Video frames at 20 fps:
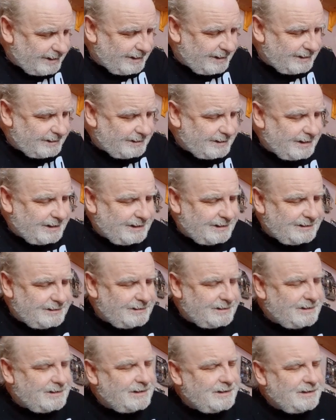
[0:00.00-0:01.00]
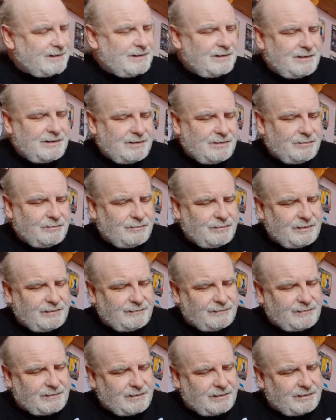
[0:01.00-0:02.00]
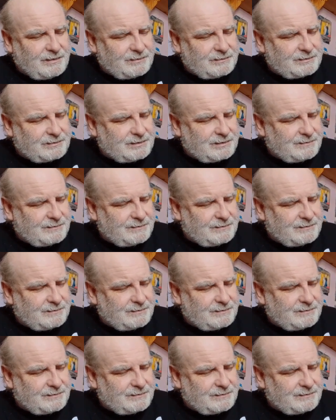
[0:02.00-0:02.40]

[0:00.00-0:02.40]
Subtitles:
And then we've got